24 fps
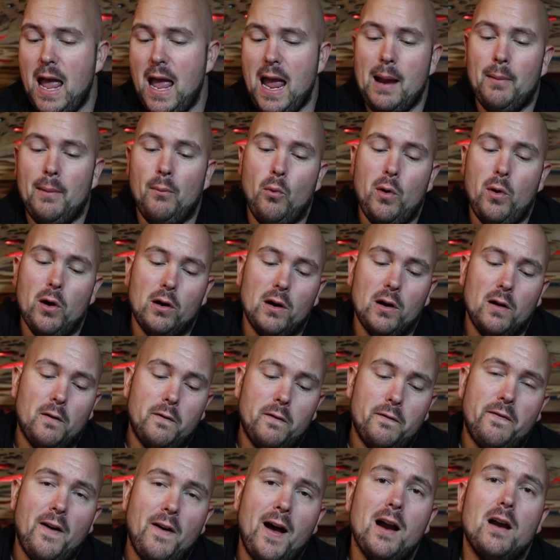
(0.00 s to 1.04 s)
and we're gonna
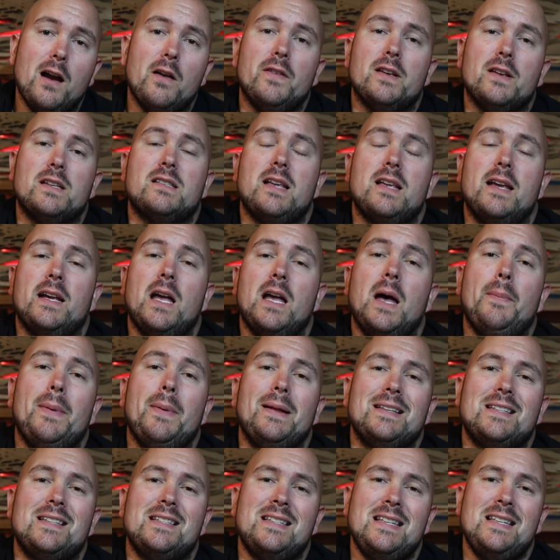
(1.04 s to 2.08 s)
fire this thing up
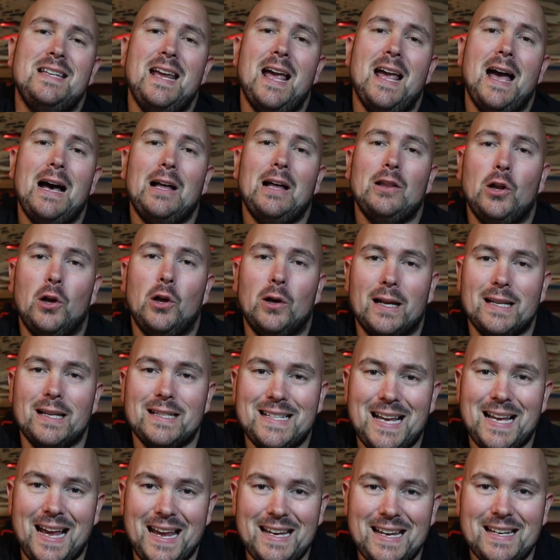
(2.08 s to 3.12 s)
and see how long it
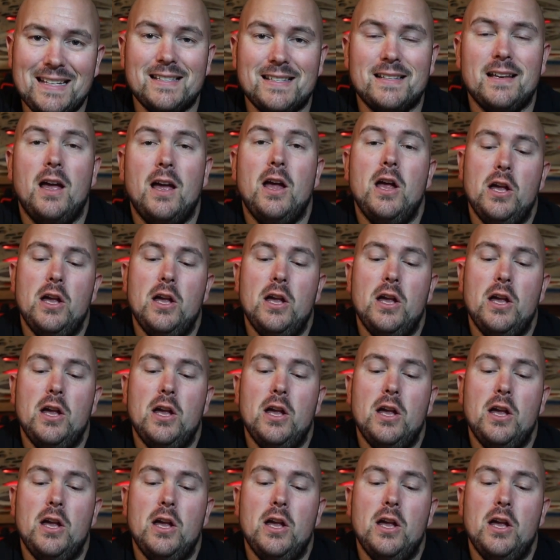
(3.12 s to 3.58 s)
takes